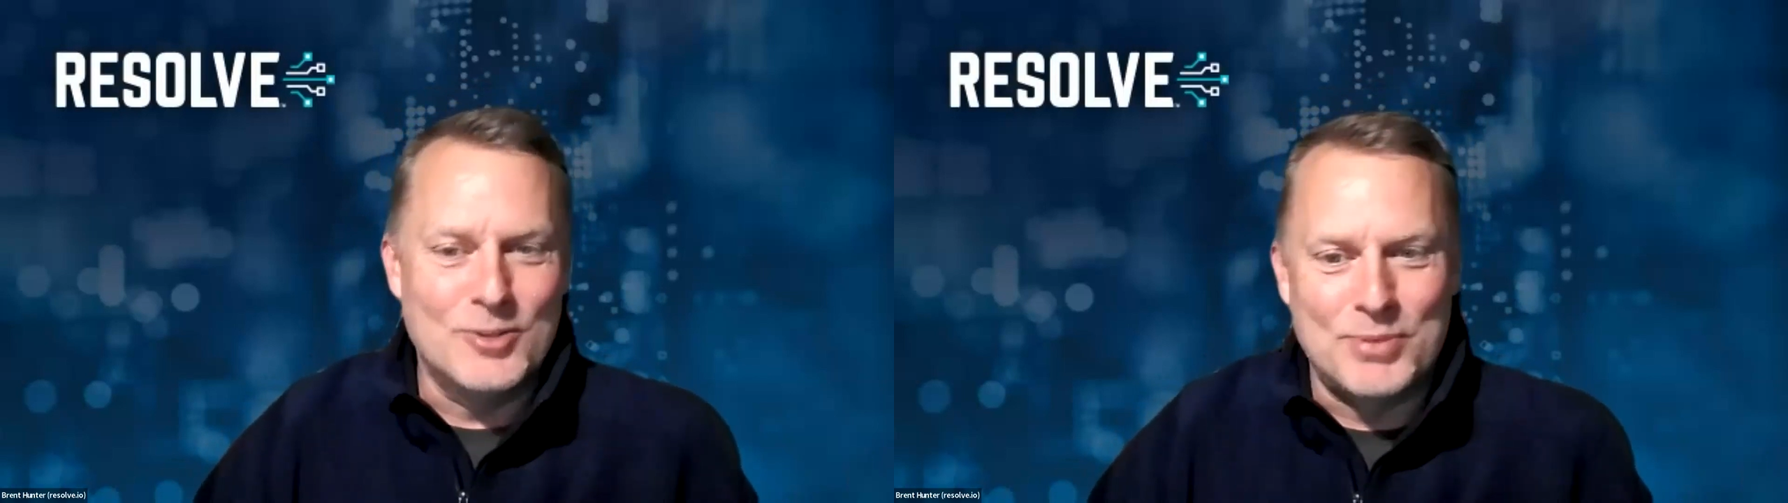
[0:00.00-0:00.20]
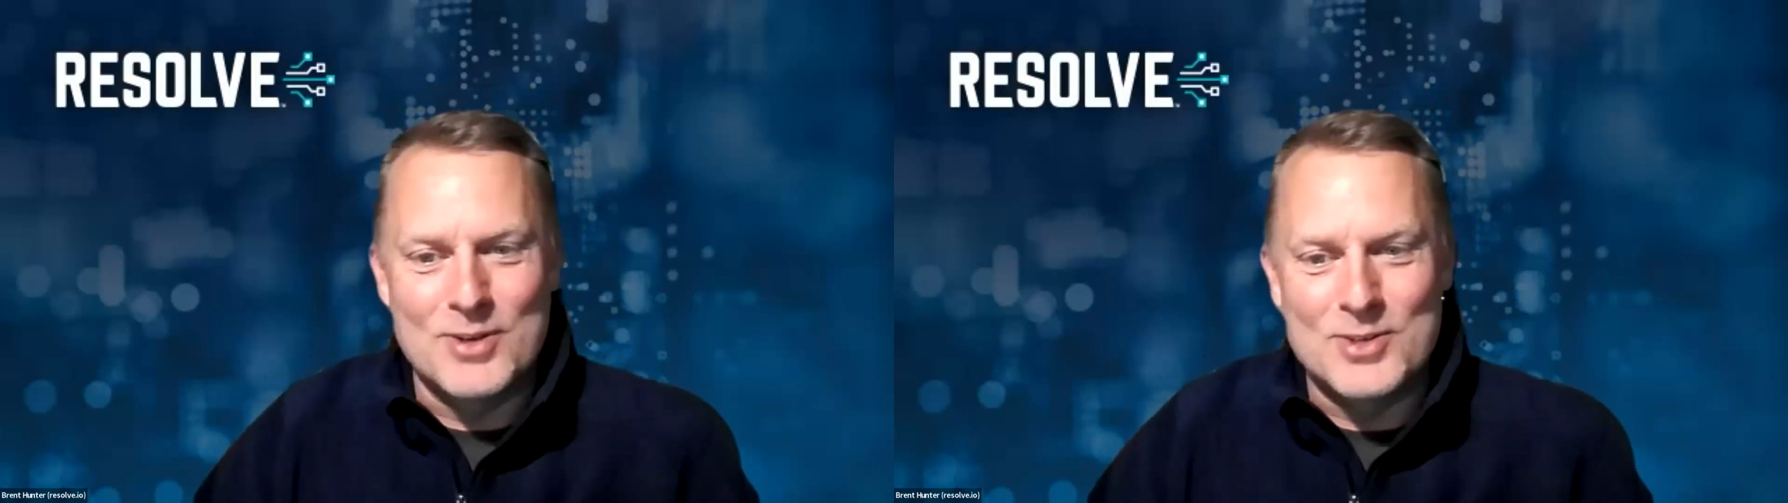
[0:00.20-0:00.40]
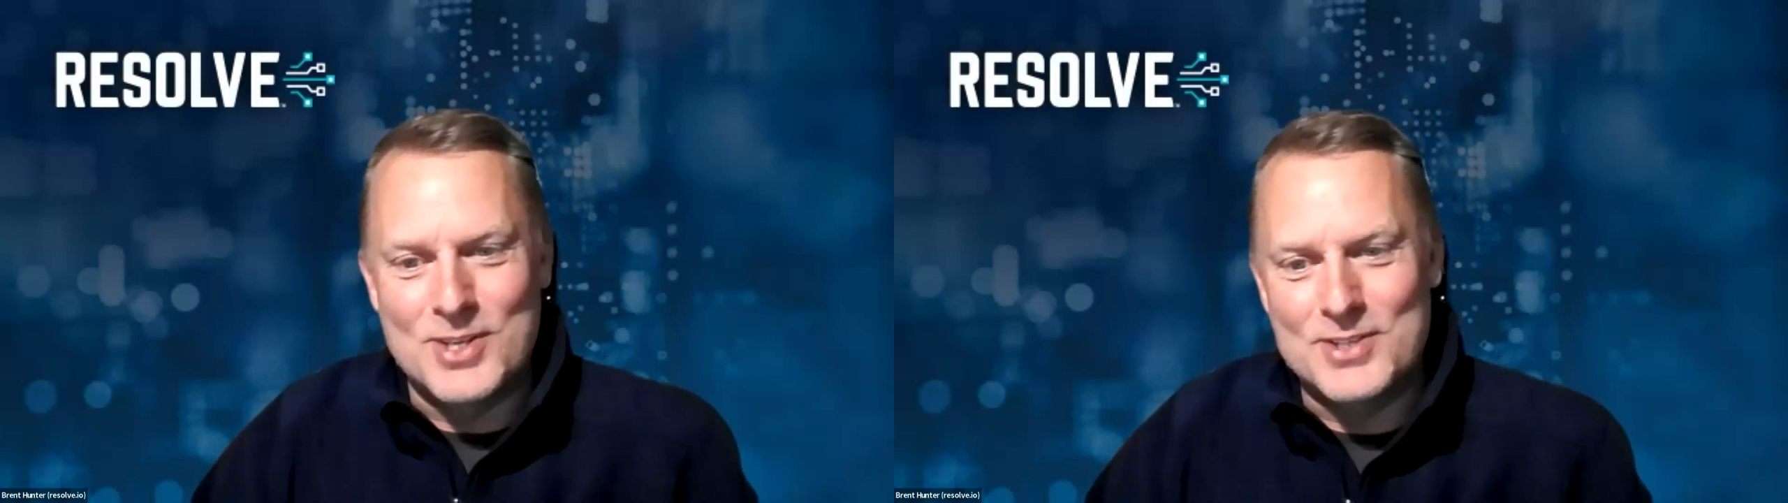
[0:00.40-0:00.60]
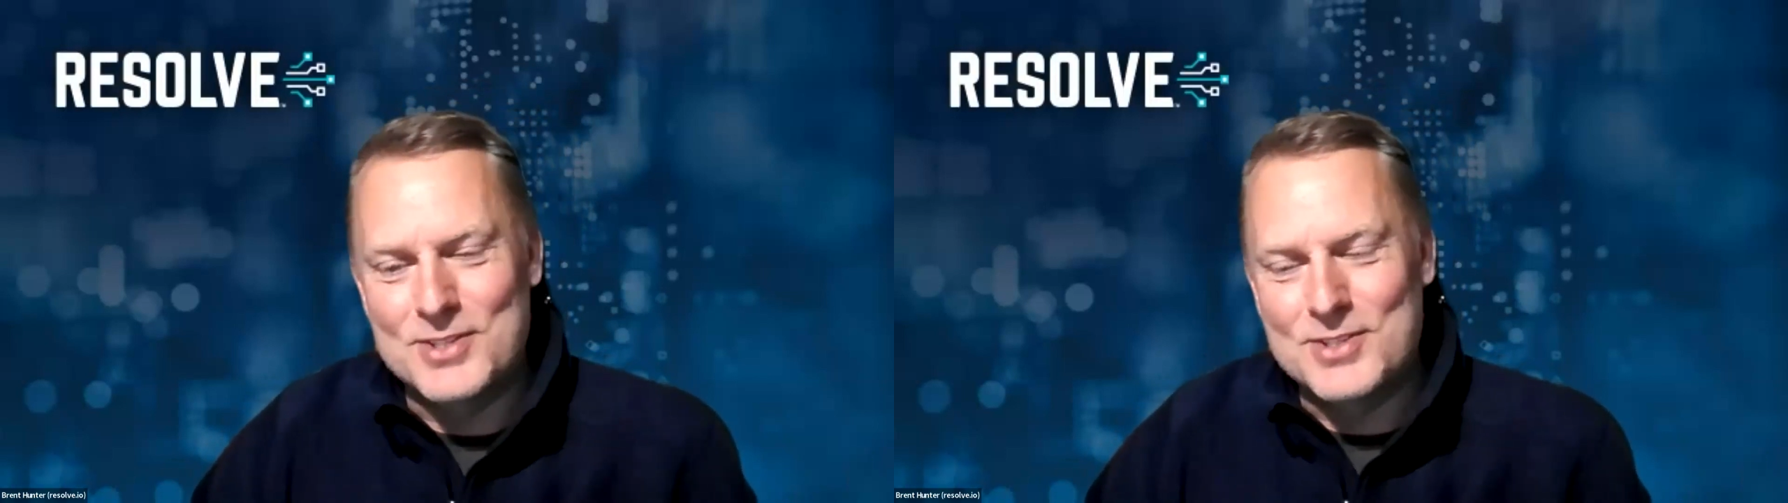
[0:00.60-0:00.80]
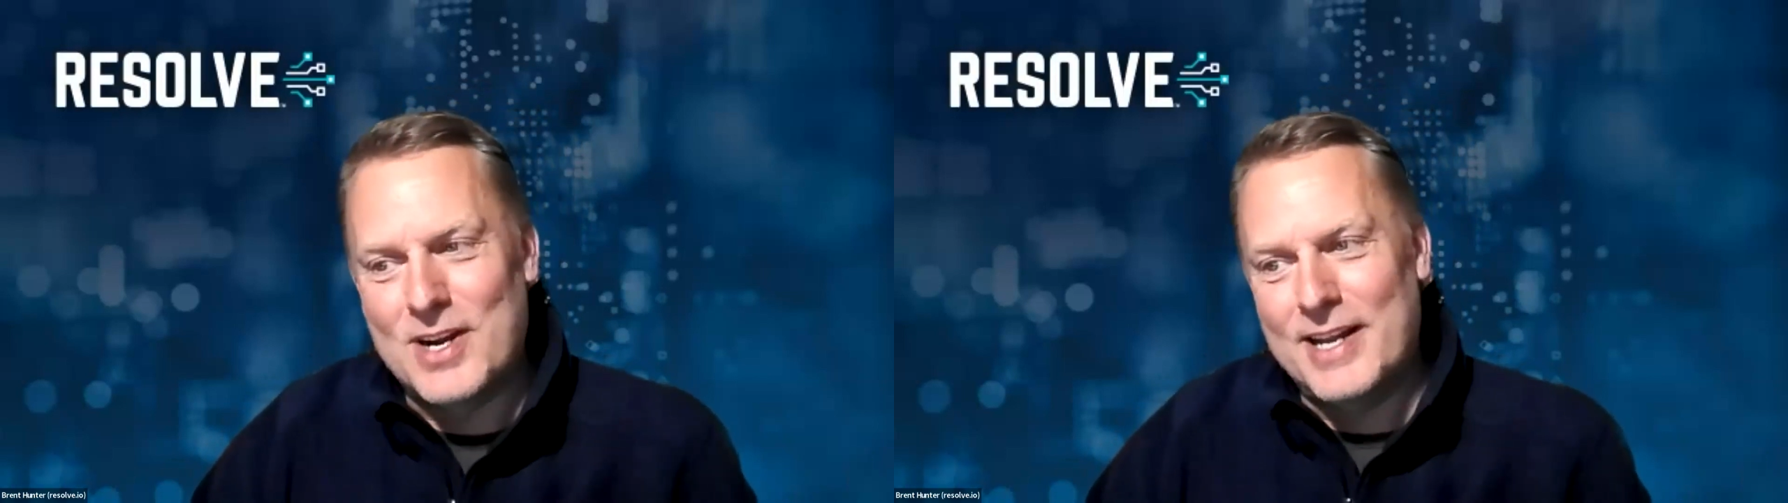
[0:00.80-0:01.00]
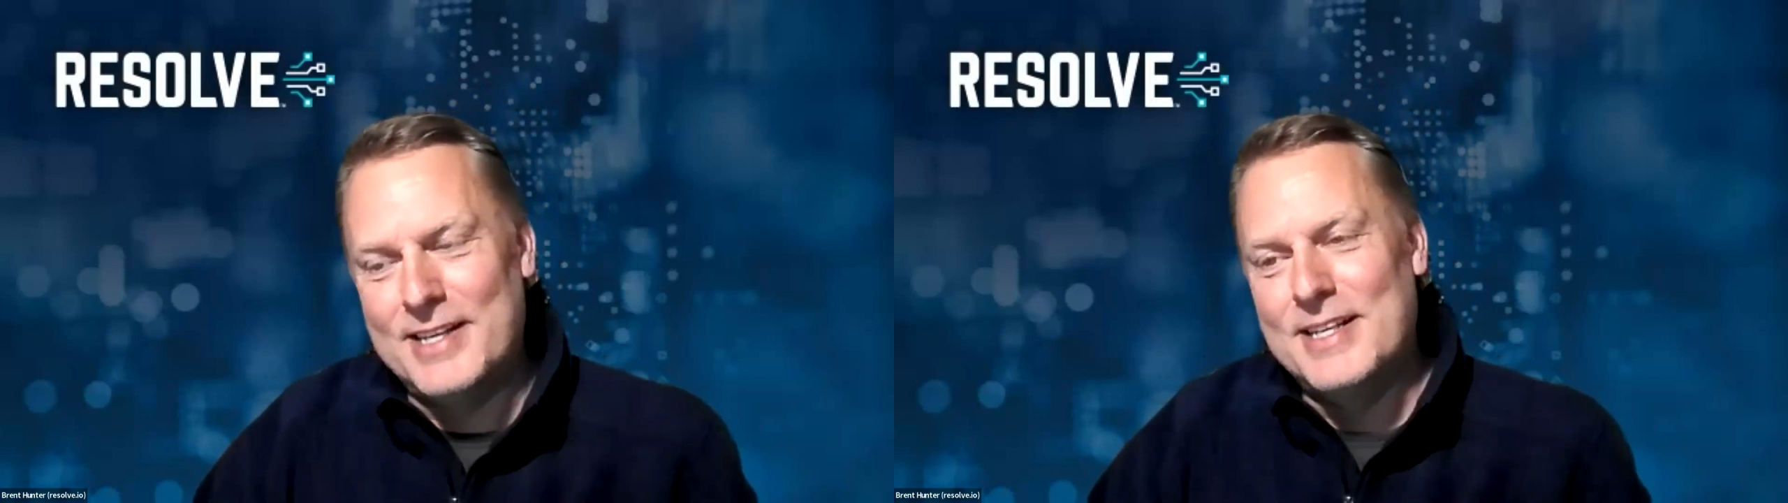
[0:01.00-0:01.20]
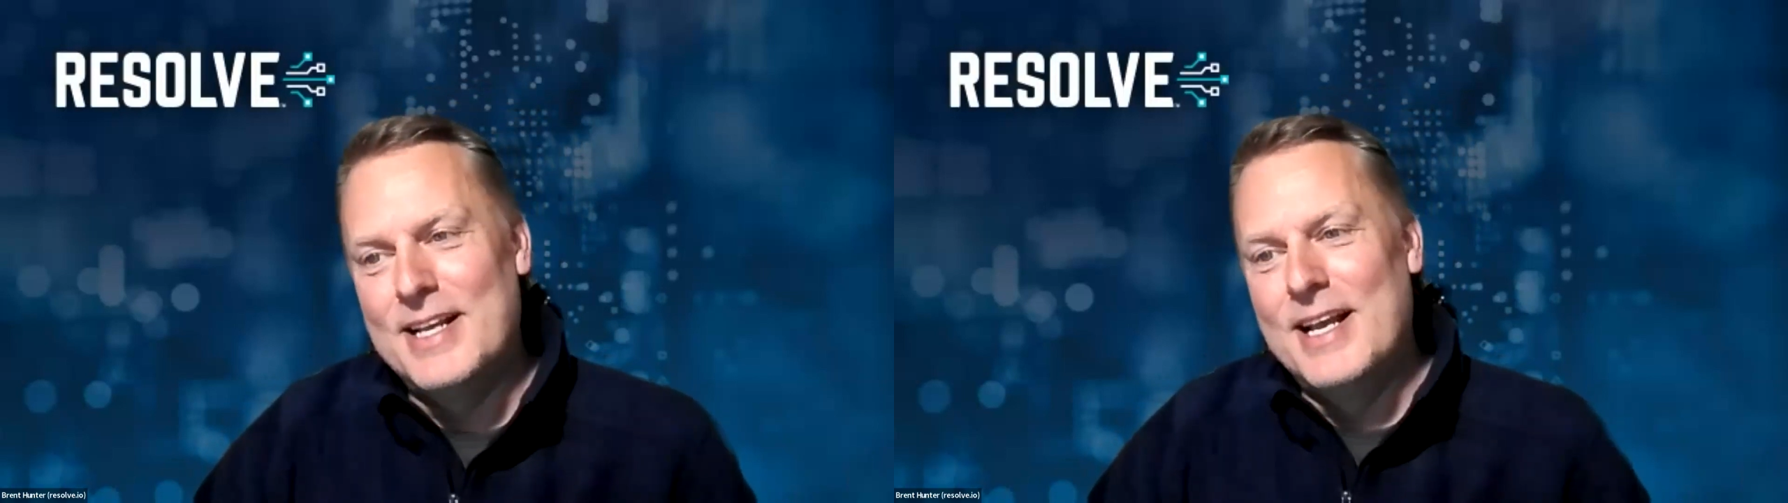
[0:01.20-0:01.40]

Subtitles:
your processes, right?